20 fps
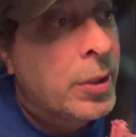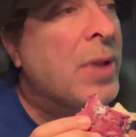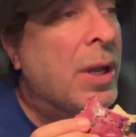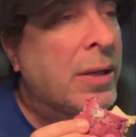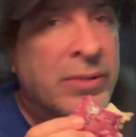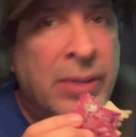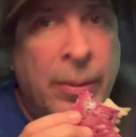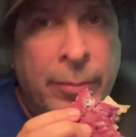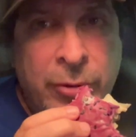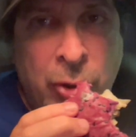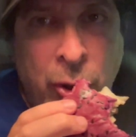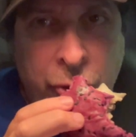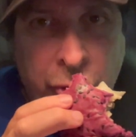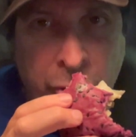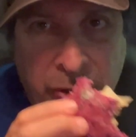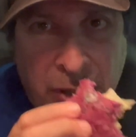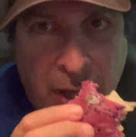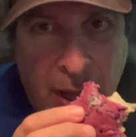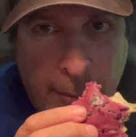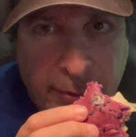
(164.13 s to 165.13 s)
Guys, let me know your
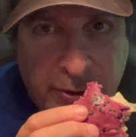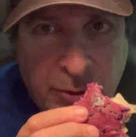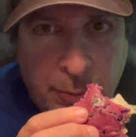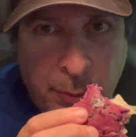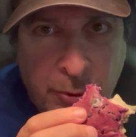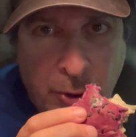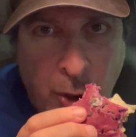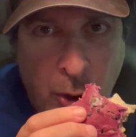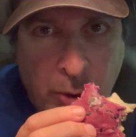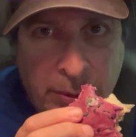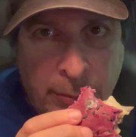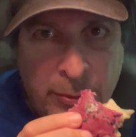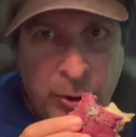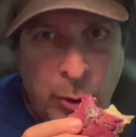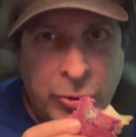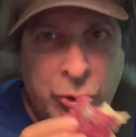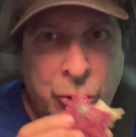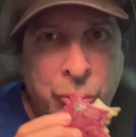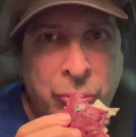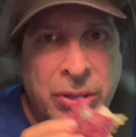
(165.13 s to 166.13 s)
comments below. Let me know
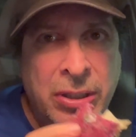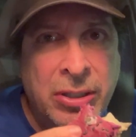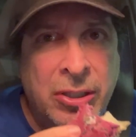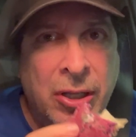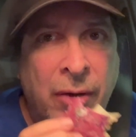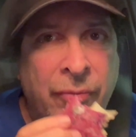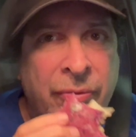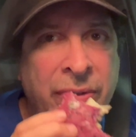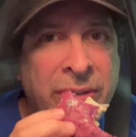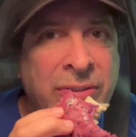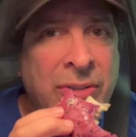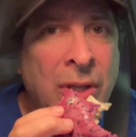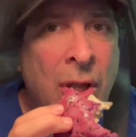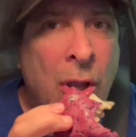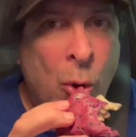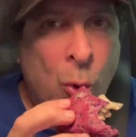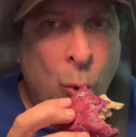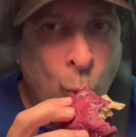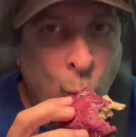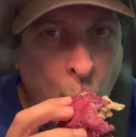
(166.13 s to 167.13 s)
what you think of this
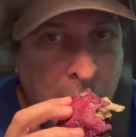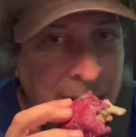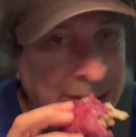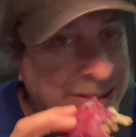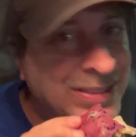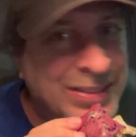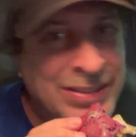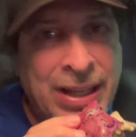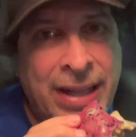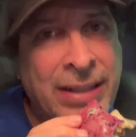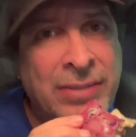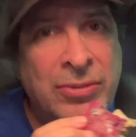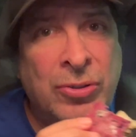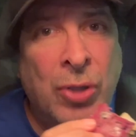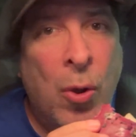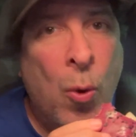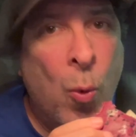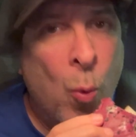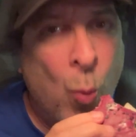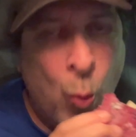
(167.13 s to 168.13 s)
Wednesday's
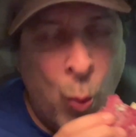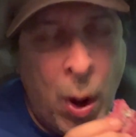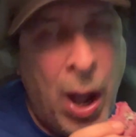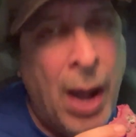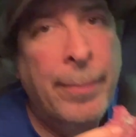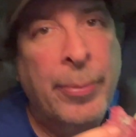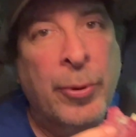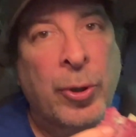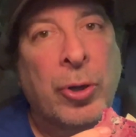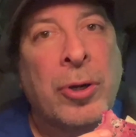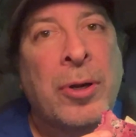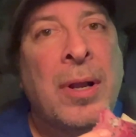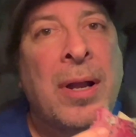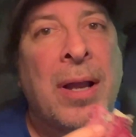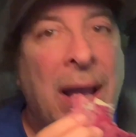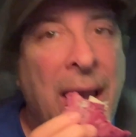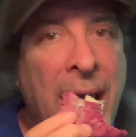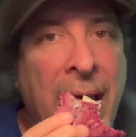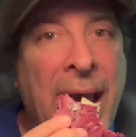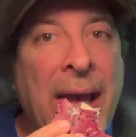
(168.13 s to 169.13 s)
Whopper
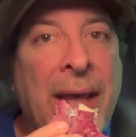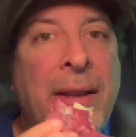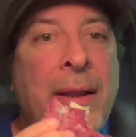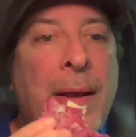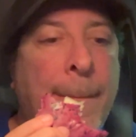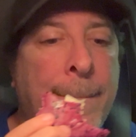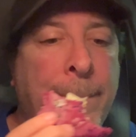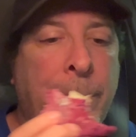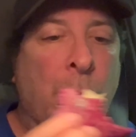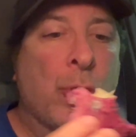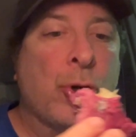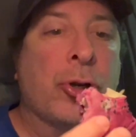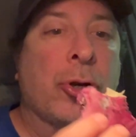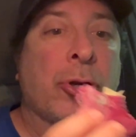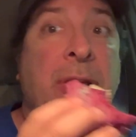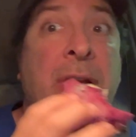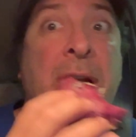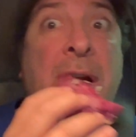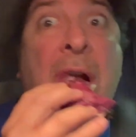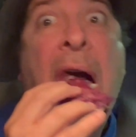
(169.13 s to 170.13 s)
at Burger
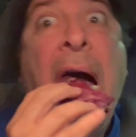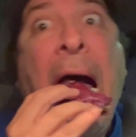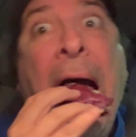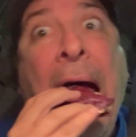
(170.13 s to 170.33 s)
King.